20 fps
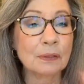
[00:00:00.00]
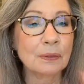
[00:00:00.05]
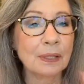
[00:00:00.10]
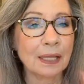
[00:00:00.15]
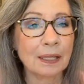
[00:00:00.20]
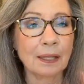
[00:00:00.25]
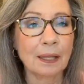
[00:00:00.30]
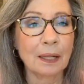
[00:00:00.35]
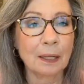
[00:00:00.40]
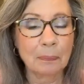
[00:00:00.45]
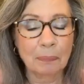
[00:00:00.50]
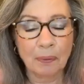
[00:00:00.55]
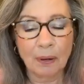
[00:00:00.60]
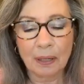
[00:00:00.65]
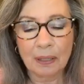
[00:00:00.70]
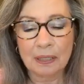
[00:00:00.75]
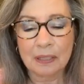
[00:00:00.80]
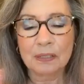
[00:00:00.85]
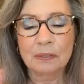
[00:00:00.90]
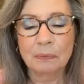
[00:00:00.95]
you get a lot of
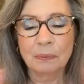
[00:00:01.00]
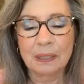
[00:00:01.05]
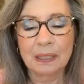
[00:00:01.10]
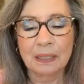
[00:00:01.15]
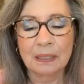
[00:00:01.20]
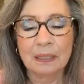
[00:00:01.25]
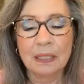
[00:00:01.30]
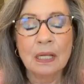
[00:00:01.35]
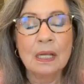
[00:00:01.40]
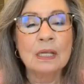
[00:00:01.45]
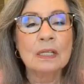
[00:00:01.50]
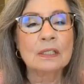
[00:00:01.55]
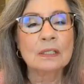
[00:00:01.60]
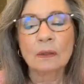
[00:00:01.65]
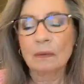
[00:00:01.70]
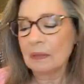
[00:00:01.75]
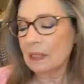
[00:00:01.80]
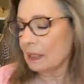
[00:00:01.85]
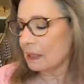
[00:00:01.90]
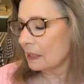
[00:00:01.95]
products with it.
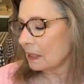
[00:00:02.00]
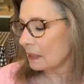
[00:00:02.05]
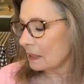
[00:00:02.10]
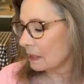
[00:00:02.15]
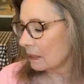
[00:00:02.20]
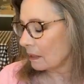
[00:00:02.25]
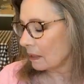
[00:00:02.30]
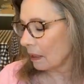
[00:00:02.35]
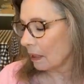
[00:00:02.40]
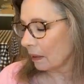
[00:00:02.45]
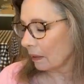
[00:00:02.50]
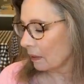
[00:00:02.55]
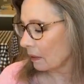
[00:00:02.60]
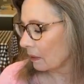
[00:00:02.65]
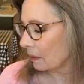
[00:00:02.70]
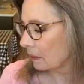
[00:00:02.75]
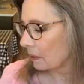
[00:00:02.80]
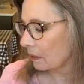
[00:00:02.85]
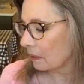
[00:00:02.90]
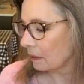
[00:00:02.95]
So this is the,
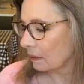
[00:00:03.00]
